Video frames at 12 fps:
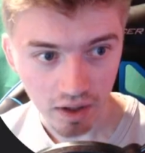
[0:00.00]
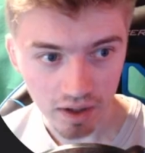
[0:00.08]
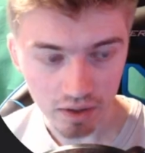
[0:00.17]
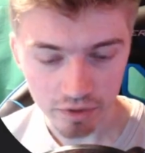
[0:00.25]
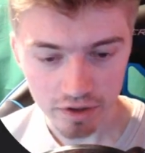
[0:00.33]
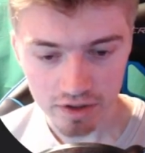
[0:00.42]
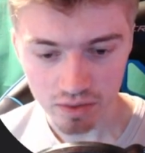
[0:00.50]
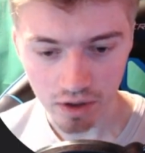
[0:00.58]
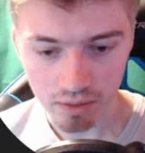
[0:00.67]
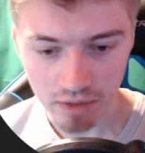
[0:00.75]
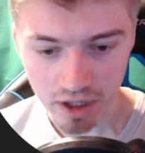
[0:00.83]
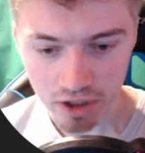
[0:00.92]
and we just
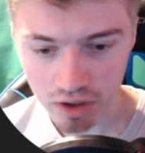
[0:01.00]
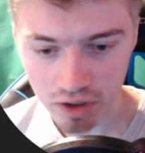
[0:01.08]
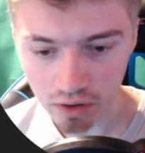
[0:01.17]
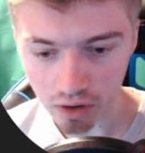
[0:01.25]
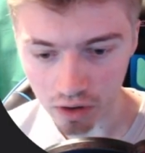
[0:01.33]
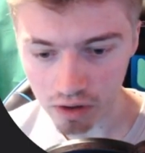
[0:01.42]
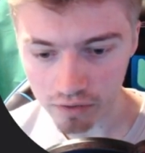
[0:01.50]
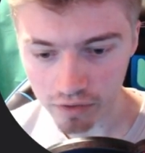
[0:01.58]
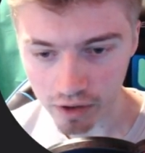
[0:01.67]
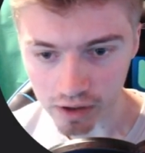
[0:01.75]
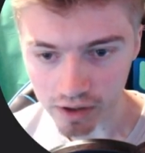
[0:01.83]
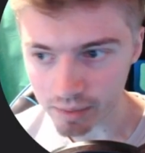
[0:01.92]
want to make sure all of
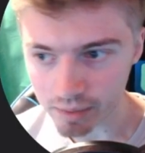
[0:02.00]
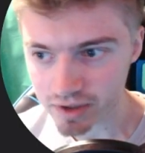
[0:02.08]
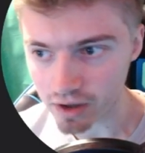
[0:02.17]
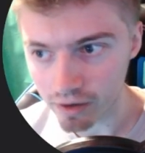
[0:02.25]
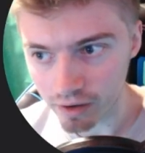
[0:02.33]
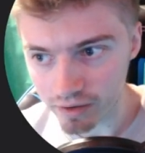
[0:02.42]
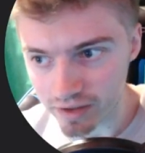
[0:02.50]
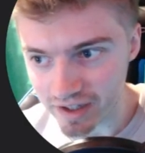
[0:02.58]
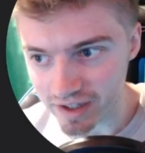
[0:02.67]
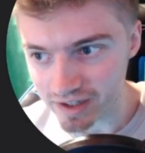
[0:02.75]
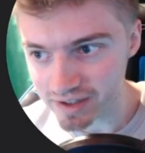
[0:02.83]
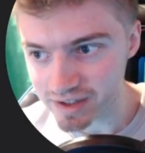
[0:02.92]
our clips are
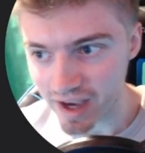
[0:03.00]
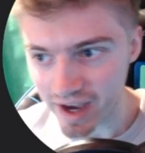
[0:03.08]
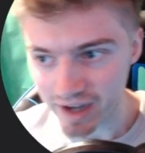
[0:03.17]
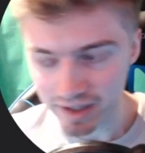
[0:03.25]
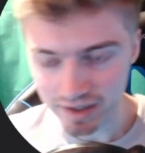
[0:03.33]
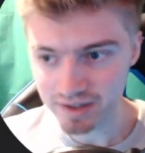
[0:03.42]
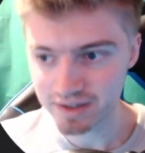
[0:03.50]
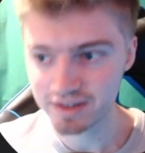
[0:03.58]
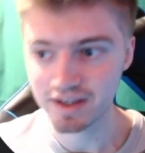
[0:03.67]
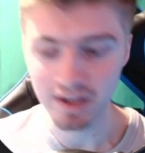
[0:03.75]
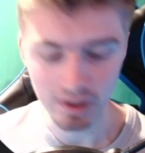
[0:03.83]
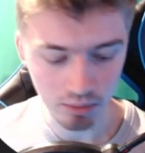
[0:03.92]
the exact
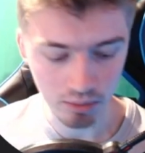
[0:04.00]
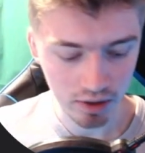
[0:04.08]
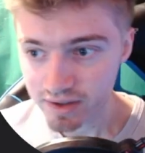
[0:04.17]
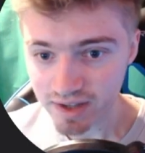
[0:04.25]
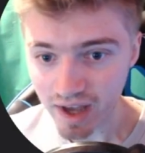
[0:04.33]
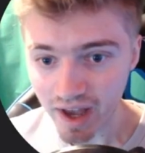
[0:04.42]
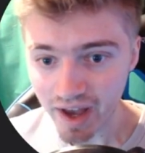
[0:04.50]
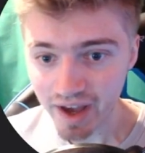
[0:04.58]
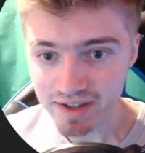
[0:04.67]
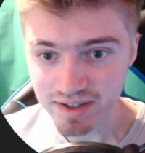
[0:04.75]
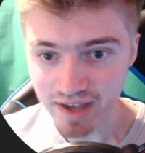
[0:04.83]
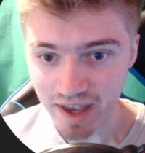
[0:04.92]
same
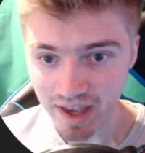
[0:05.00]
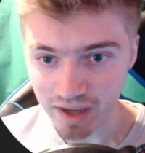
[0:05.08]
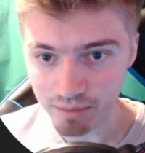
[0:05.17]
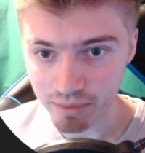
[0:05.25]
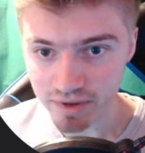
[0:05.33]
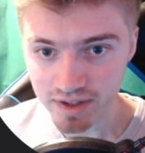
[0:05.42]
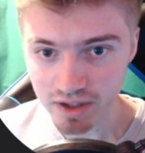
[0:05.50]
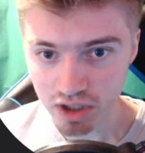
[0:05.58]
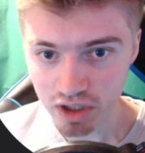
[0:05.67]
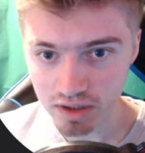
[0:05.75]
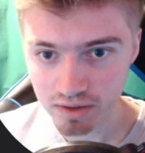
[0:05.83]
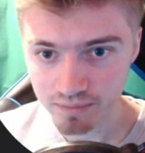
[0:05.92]
size and
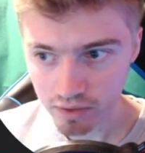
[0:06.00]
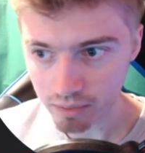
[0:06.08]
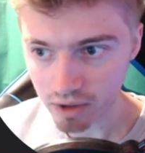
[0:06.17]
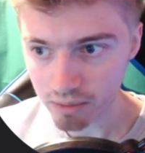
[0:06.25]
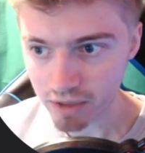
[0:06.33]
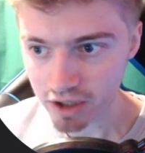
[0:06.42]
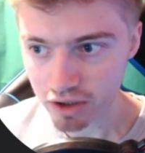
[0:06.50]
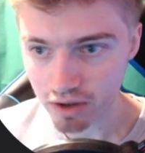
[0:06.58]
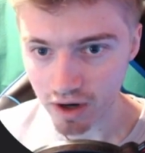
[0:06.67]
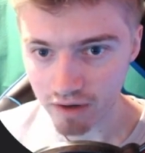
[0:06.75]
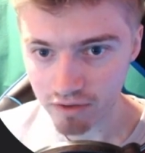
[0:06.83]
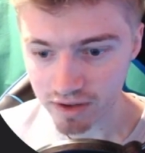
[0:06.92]
position. So I'm going to make
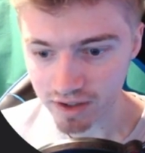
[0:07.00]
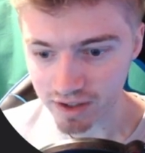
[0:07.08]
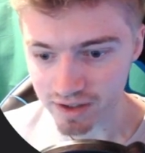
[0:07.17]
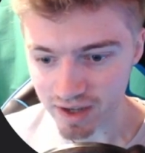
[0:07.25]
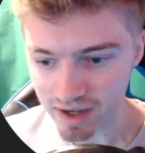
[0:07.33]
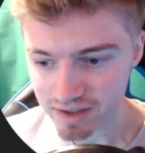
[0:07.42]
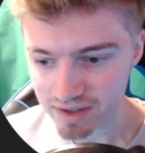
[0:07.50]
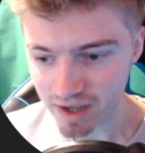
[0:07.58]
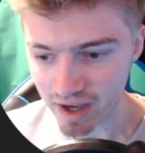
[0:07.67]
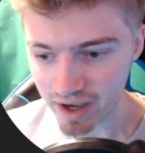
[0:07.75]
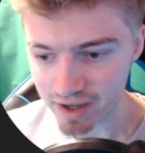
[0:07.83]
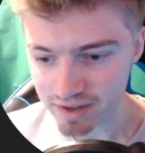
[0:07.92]
sure everything is at
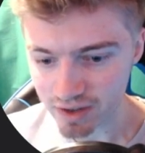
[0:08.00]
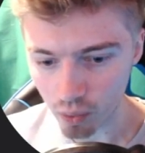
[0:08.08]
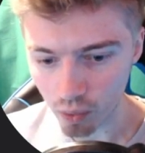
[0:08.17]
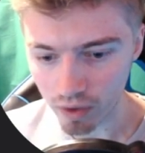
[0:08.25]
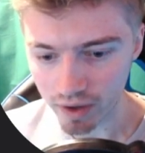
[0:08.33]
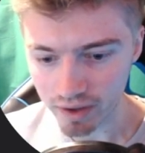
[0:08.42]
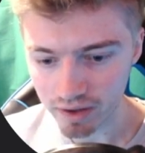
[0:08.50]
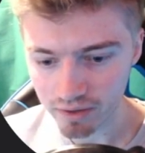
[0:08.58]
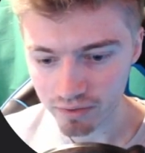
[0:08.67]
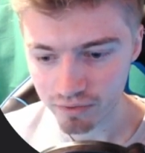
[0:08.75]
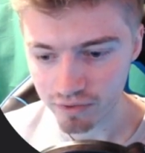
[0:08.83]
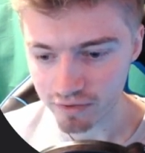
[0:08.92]
size
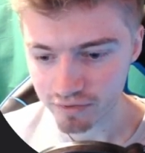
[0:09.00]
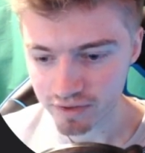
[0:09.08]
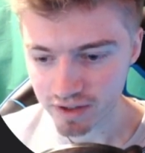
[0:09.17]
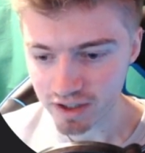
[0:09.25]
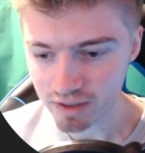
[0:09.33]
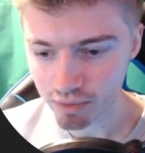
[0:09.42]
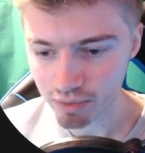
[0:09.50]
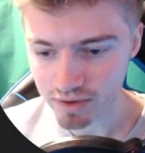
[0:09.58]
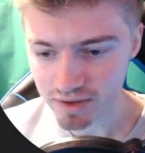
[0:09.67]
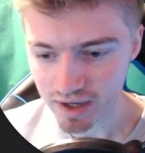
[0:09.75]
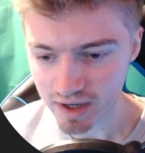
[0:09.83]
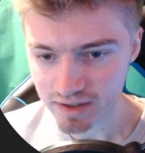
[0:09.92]

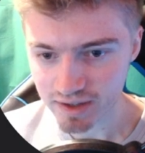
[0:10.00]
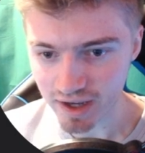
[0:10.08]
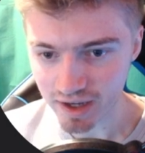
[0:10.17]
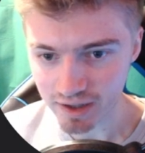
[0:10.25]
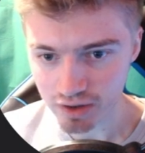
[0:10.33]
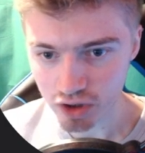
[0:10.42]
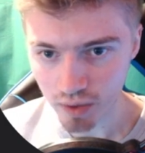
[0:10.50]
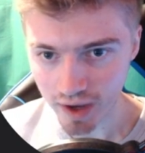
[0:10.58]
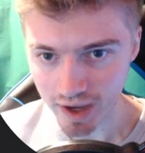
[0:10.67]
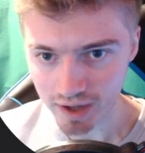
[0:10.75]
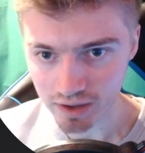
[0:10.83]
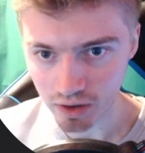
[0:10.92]
115% and
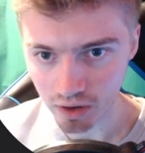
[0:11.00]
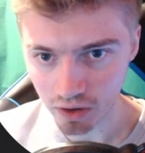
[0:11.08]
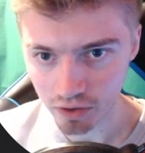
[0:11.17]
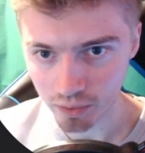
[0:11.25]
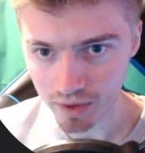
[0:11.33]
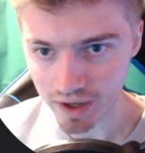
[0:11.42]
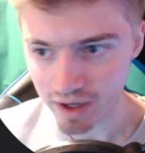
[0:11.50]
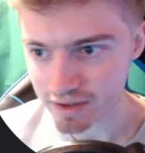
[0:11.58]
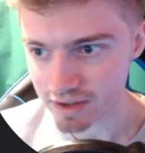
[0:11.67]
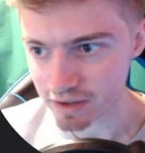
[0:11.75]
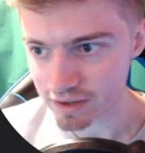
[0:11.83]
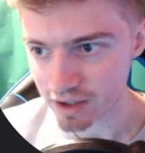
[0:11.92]
dragged all the way
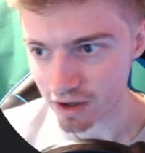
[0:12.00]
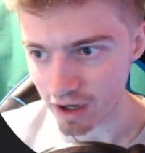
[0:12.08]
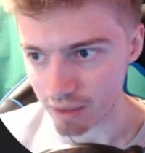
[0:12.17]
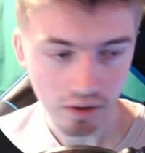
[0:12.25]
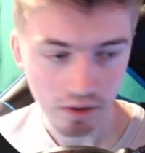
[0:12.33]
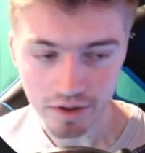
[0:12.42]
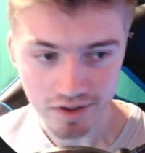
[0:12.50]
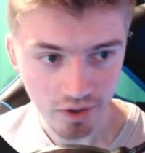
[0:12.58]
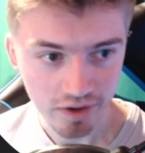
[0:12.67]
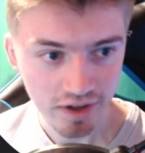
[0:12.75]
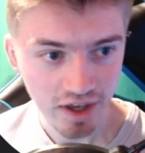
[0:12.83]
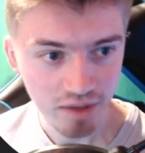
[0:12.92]
to the top. Alrighty, so
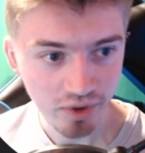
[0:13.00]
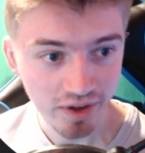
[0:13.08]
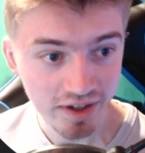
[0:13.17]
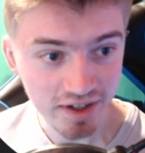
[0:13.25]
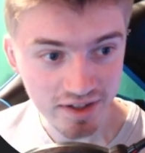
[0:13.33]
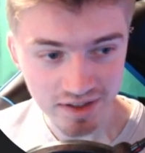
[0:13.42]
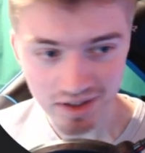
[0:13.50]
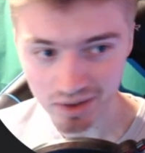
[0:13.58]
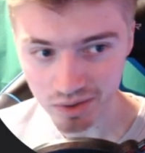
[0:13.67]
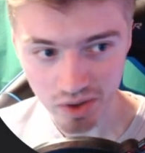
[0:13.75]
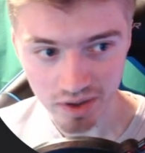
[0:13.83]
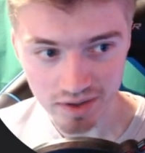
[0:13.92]
our gameplay is
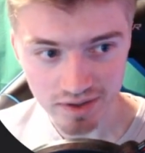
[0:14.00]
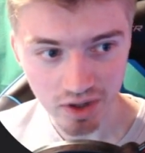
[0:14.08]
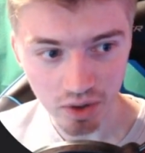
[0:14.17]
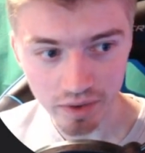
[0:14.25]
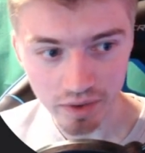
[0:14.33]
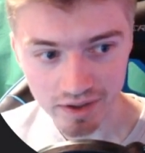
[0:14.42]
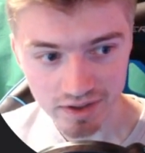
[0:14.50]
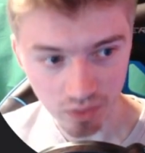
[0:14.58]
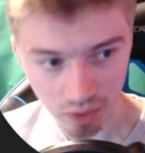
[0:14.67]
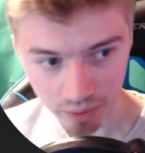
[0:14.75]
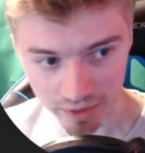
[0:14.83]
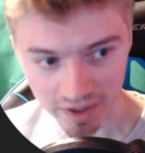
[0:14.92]
still transcoding. So
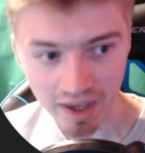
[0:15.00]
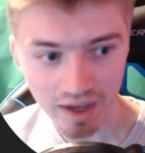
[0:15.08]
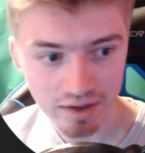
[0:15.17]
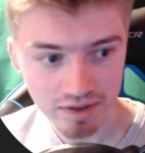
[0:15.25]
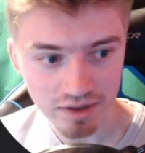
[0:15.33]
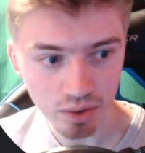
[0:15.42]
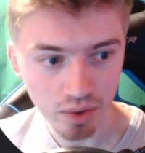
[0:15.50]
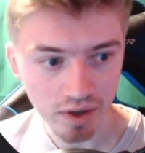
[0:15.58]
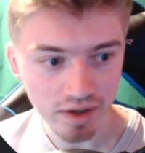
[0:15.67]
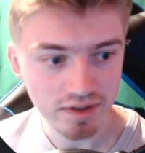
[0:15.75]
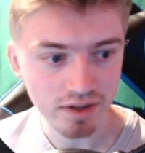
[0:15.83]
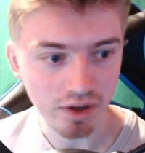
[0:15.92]
what we can do
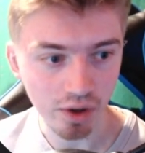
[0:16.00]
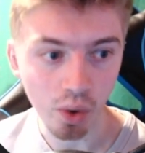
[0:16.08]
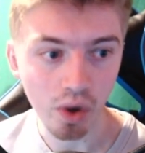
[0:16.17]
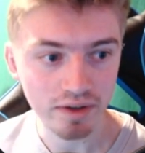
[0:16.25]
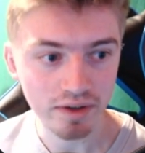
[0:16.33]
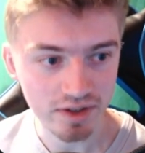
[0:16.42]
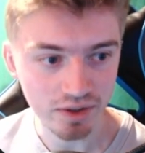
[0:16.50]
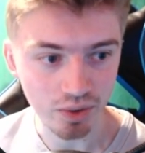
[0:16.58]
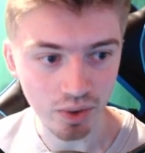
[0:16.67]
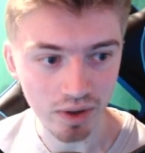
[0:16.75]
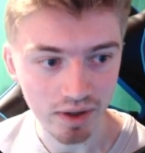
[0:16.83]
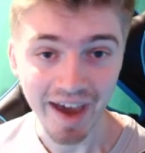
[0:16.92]
is go
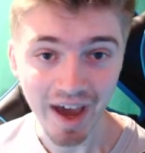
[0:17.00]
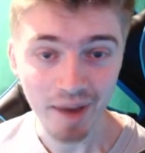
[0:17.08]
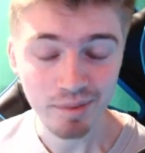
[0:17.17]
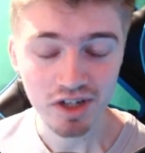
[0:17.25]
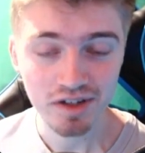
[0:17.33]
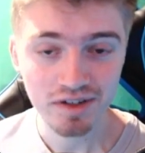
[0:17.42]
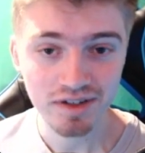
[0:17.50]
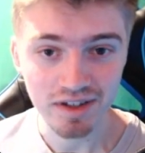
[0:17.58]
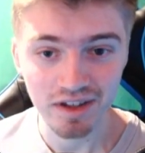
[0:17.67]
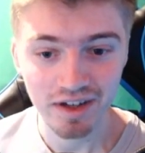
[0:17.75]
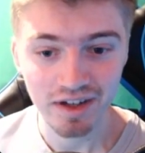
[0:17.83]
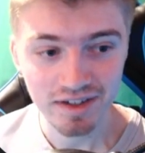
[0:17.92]
to captions,
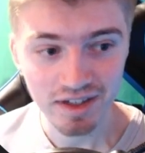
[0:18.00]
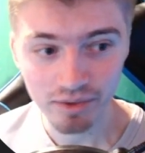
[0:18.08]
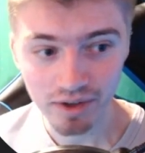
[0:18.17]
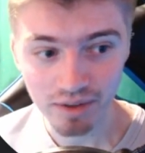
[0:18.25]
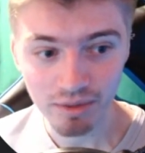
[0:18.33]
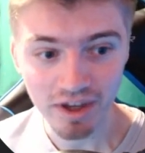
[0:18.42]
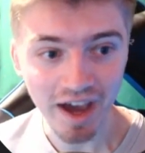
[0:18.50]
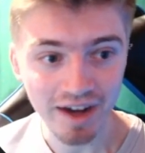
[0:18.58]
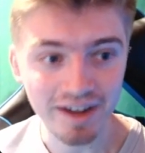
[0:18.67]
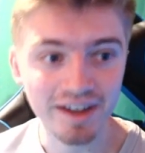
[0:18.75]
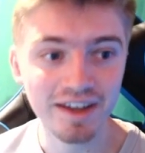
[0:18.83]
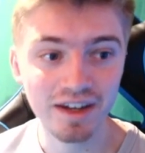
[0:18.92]
and the next thing we're going to be
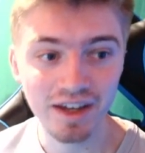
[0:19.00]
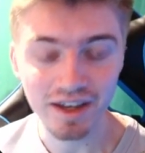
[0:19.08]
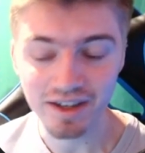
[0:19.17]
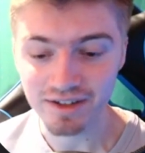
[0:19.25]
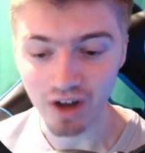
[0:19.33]
adding in is